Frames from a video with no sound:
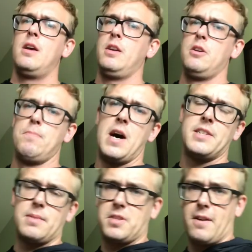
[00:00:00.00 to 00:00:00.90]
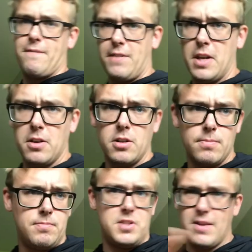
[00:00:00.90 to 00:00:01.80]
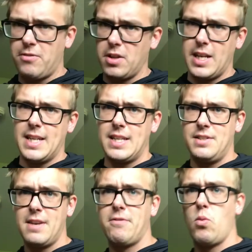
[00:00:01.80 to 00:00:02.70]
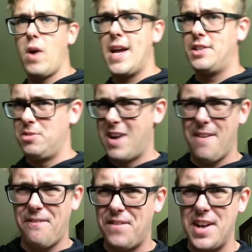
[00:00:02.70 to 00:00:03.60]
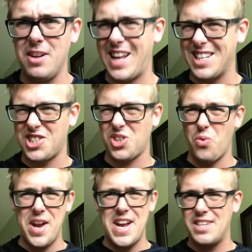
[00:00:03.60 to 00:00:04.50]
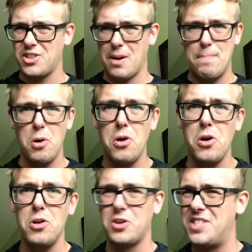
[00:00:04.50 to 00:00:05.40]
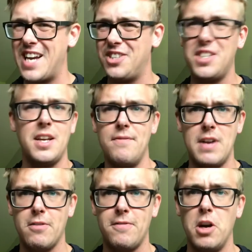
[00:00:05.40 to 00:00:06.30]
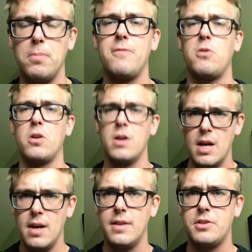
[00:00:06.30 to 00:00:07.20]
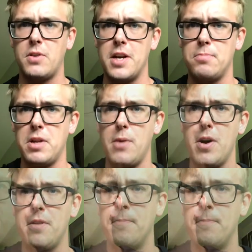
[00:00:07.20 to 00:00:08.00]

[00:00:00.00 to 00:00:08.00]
Your bicep's gonna feel differently in these different ways. You might feel like a squeeze or a pull or tension that you've never felt before. It's great to play with.